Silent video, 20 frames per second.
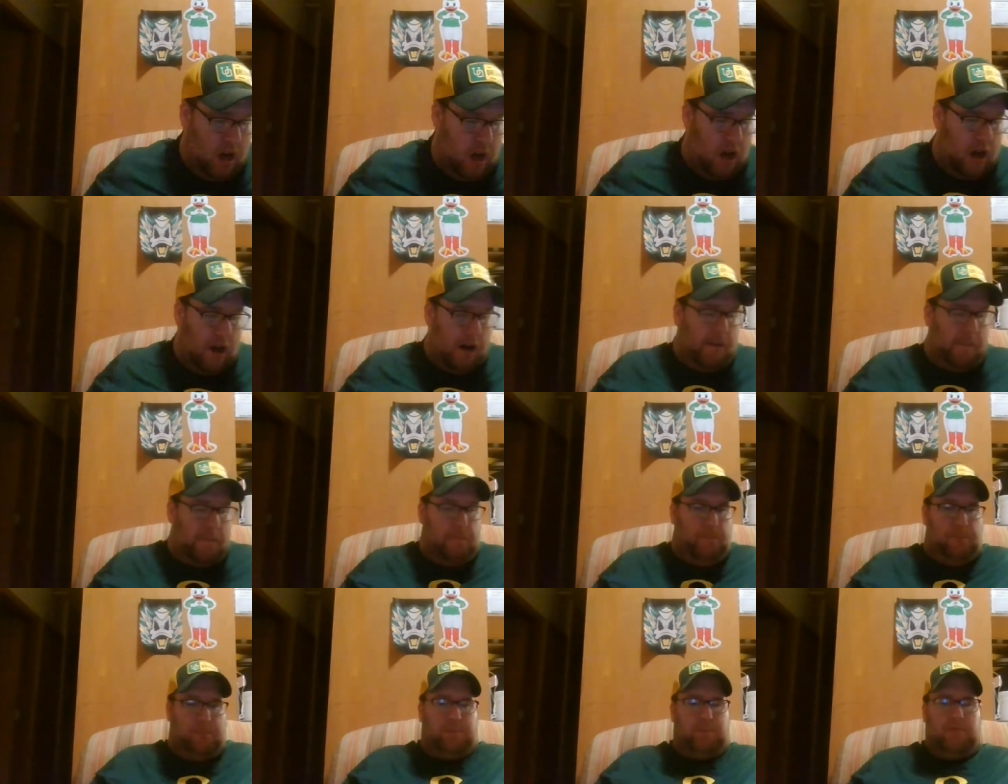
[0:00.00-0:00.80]

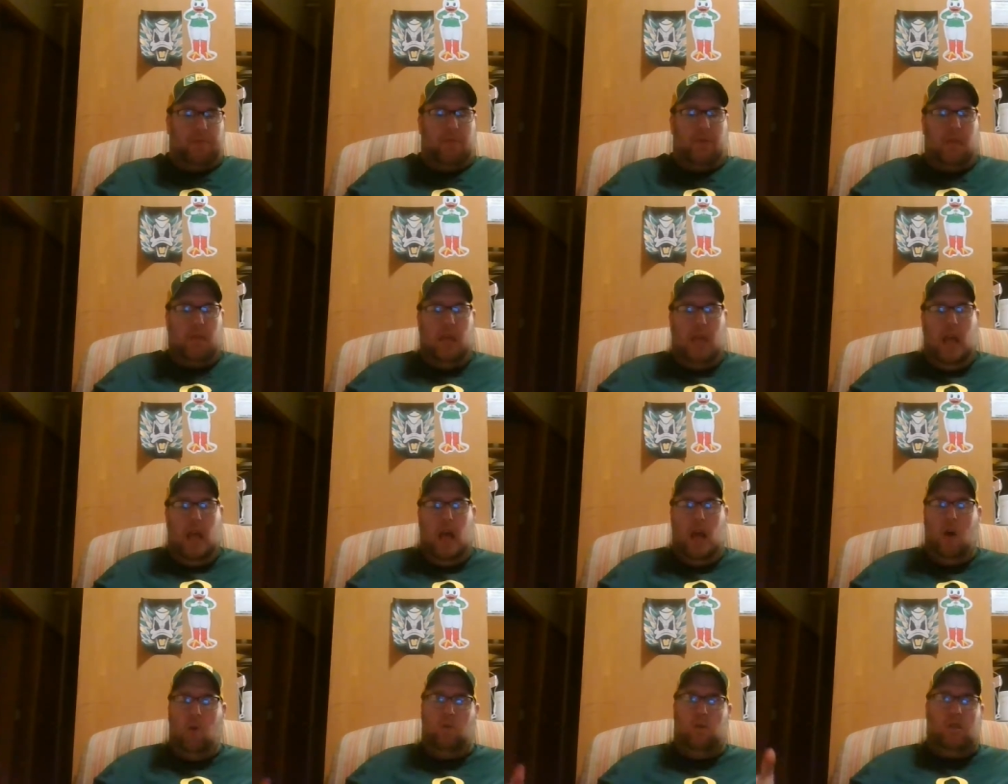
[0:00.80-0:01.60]
Um,
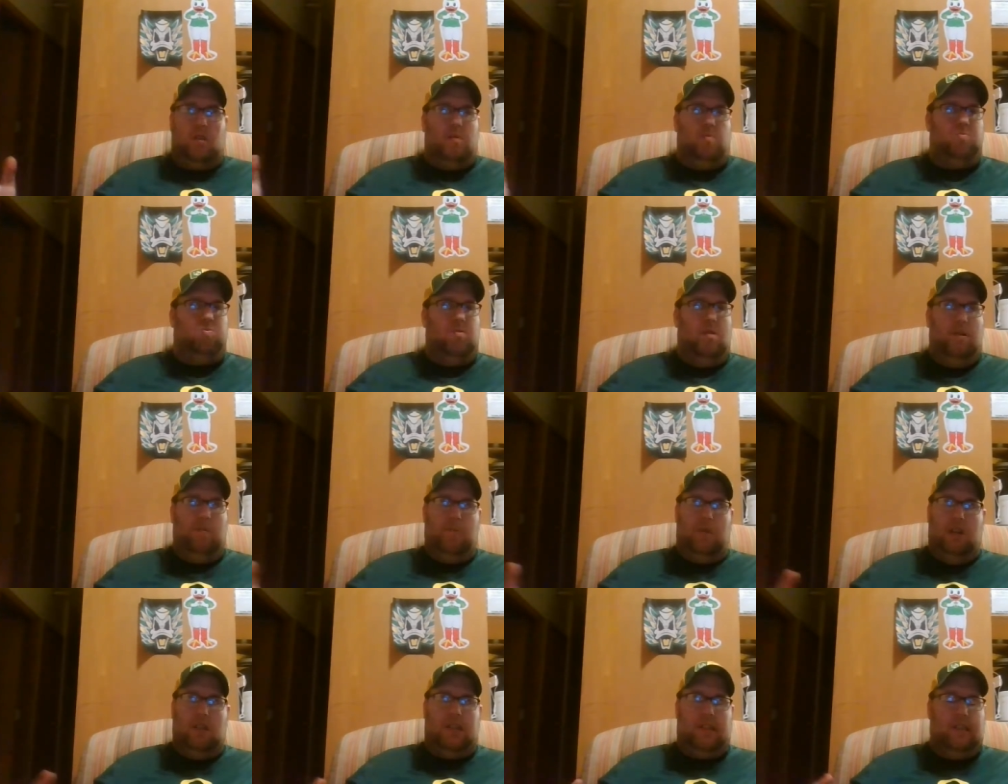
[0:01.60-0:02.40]
it was pretty
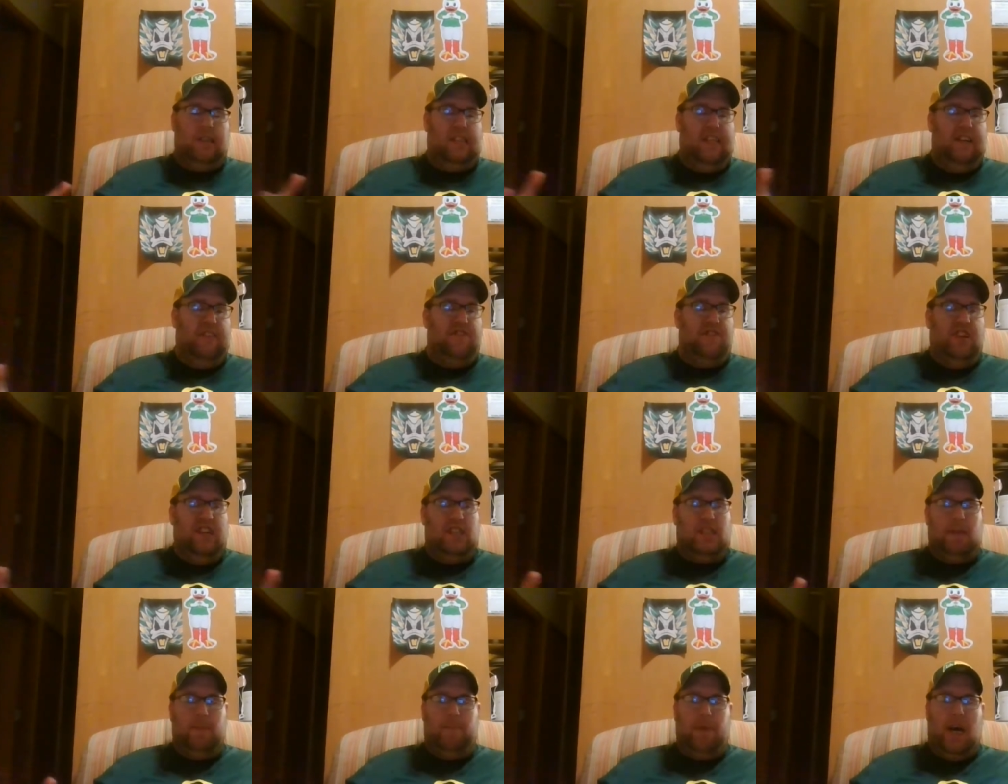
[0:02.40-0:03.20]
much a
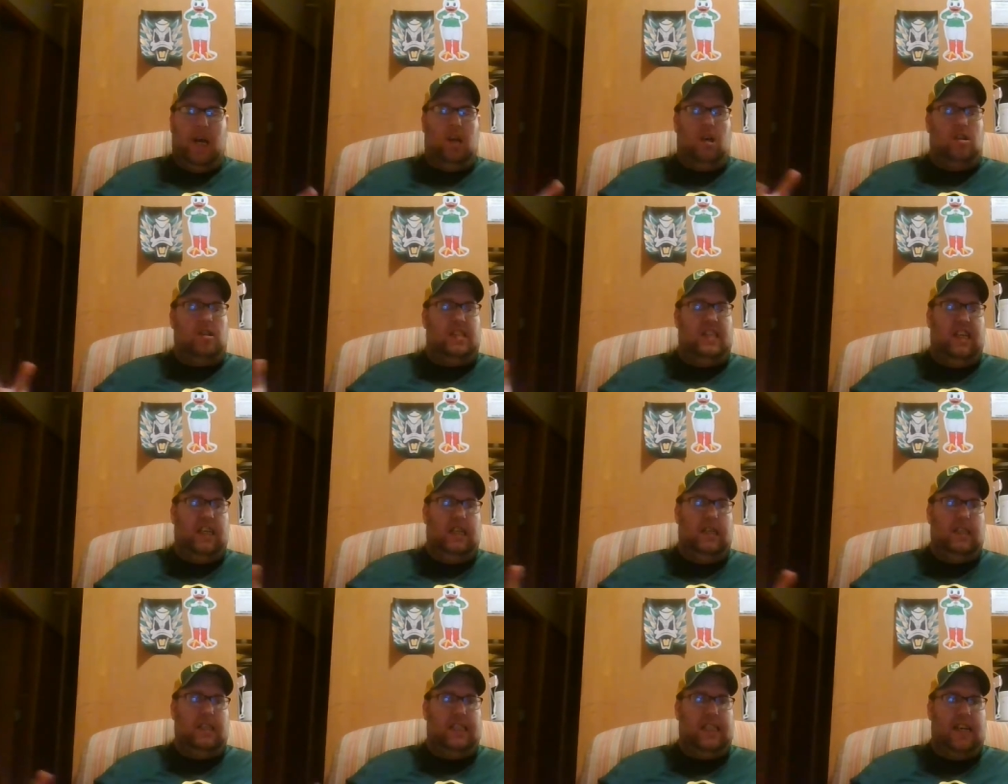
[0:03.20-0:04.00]
defensive battle,
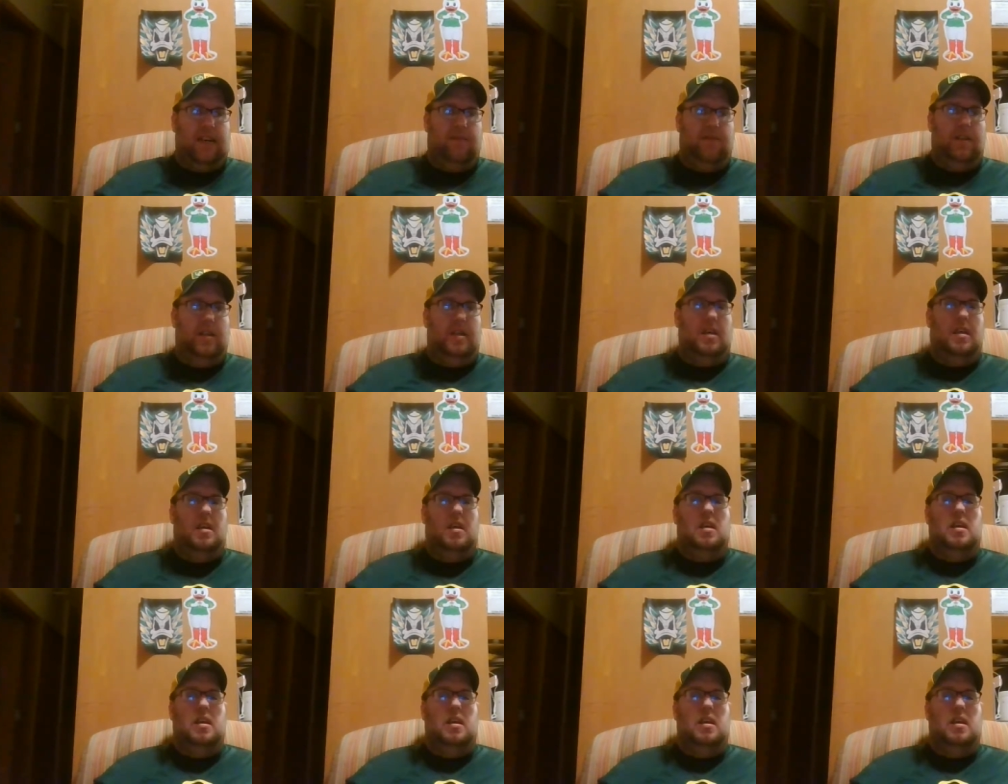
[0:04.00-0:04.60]
10 to 7